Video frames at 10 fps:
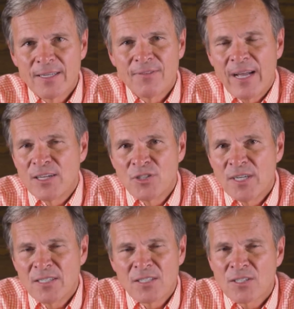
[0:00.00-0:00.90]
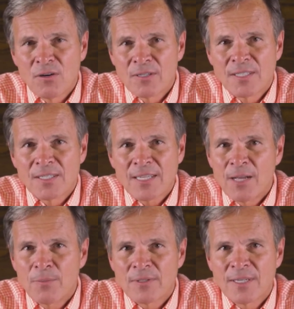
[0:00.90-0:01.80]
In fact, Jesus told his
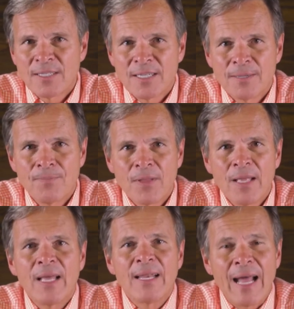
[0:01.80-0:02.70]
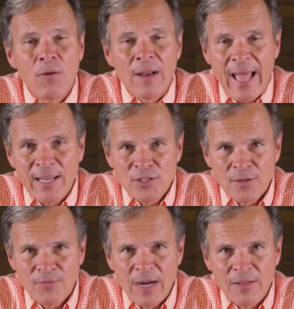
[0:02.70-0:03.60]
disciples, He said, And I will ask
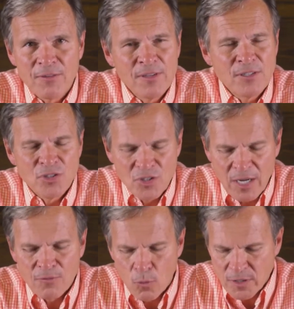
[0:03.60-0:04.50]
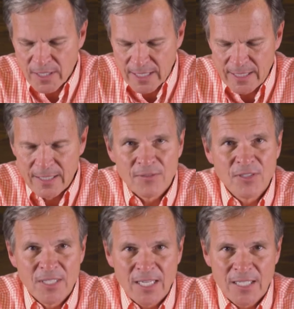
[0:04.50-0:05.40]
the Father, this is John 14 and
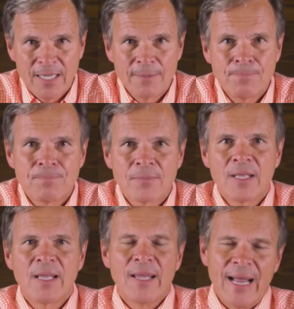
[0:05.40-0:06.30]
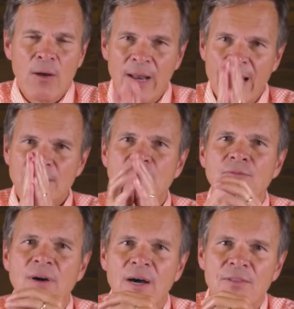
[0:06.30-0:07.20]
16, and I will ask the
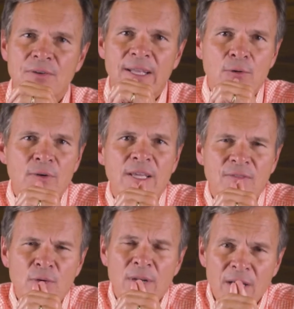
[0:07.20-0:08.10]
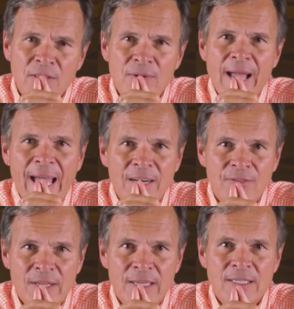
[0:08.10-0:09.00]
Father, and he will give you another
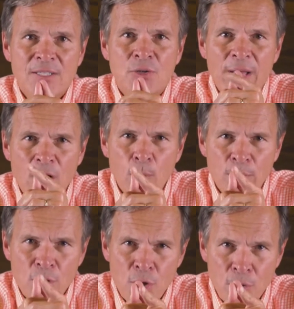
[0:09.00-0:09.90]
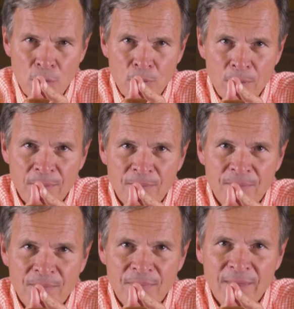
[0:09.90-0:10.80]
advocate to help you
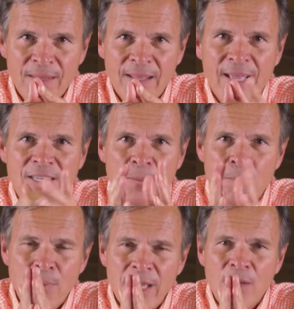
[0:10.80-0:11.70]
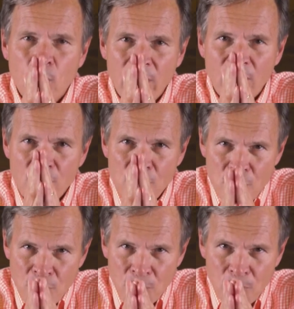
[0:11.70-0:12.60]
and to be with
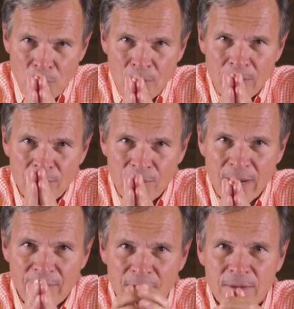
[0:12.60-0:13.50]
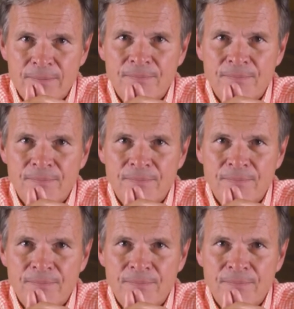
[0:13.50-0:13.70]
you forever